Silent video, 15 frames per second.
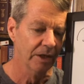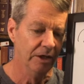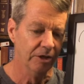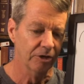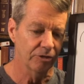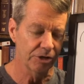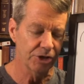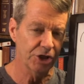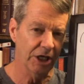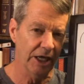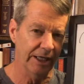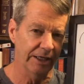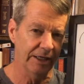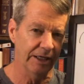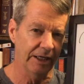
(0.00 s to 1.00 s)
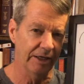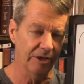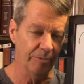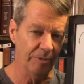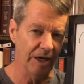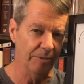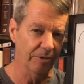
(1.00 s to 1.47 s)
Christianity and the
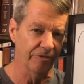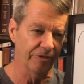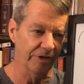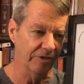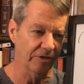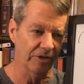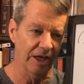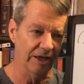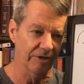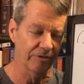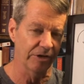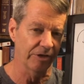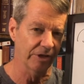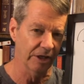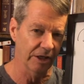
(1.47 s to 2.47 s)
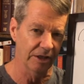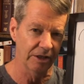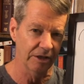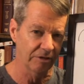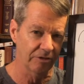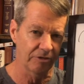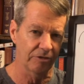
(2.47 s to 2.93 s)
Bible fits everything
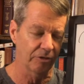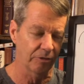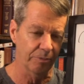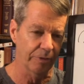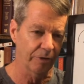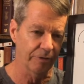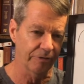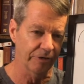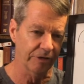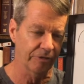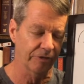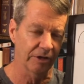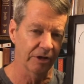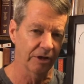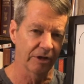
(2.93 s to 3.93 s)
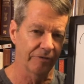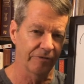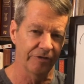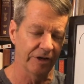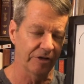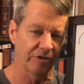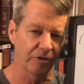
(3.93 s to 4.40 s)
to perfect. It
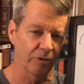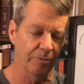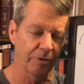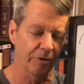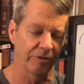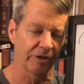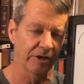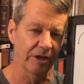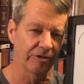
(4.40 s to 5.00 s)
fits so perfectly